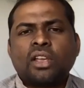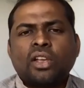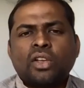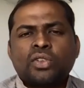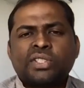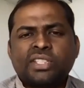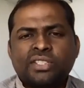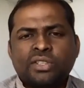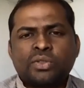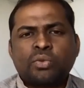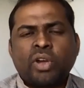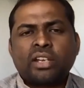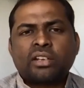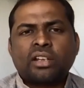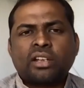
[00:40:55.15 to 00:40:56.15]
So this is
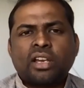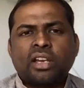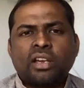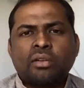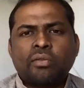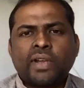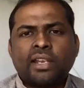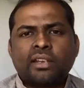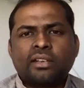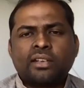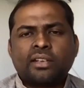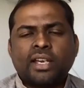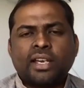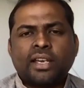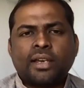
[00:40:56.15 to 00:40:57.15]
one, uh, one
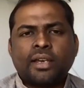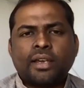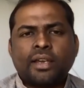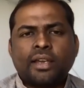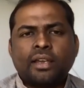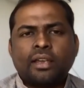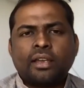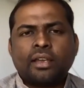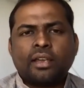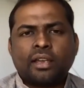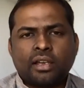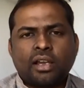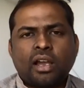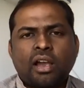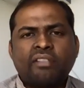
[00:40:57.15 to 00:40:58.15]
uh,
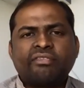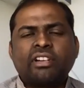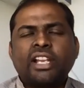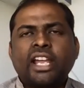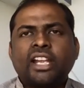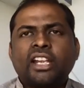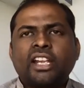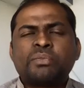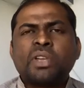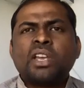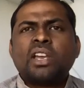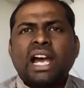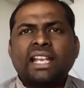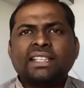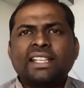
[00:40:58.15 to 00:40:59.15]
harmful diatom. And
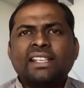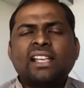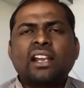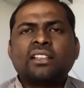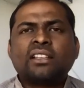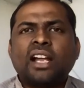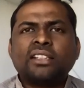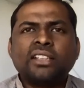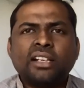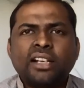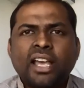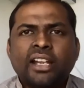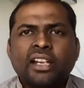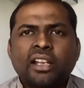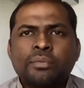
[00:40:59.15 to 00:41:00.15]
there is another other
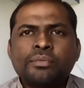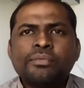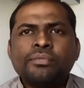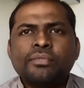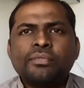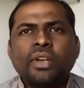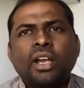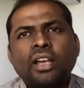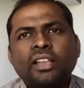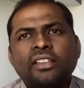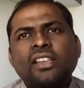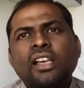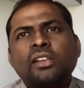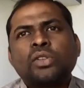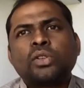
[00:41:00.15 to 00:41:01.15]
diatom uh, is
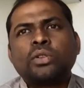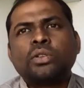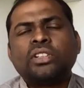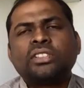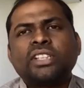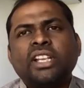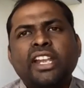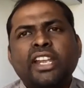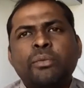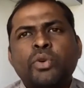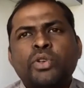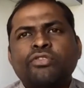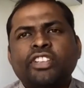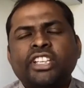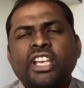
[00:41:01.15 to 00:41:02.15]
also known as
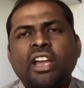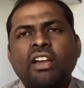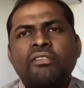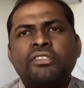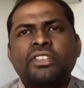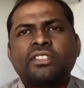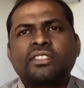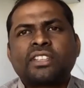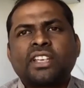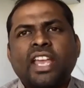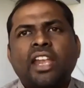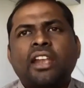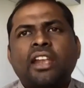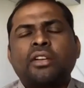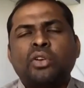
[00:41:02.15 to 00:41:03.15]
Didymosphenia, which is
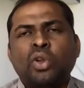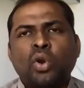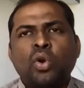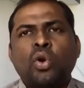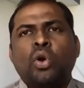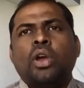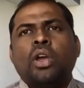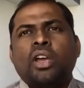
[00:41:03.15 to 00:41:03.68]
can grow